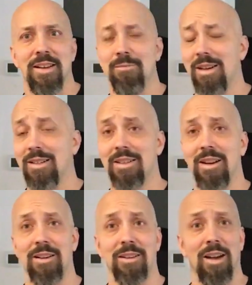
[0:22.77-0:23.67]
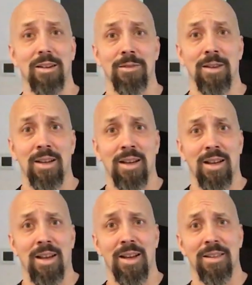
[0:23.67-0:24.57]
in my entire life.
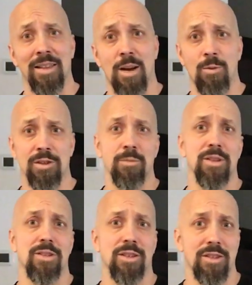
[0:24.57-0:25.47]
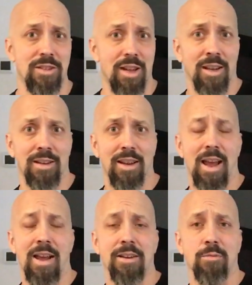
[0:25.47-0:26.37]
And that was the Michigan State
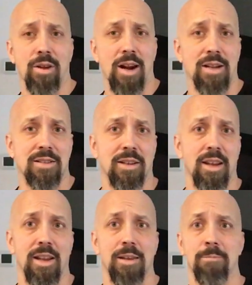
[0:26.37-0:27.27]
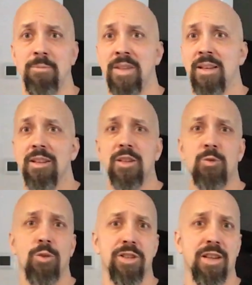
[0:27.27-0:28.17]
at Nebraska game.
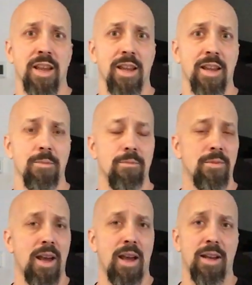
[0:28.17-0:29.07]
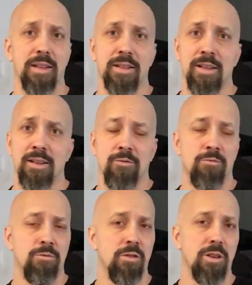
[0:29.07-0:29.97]
This was a game that
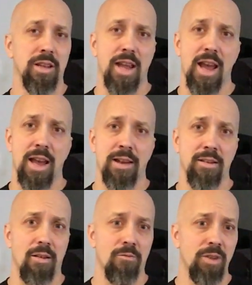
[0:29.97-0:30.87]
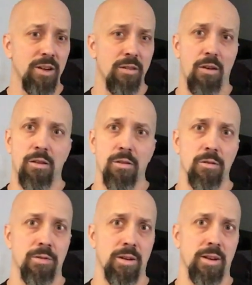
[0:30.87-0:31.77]
really had written all
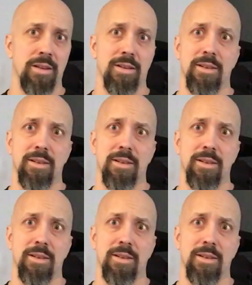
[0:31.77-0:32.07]
over it,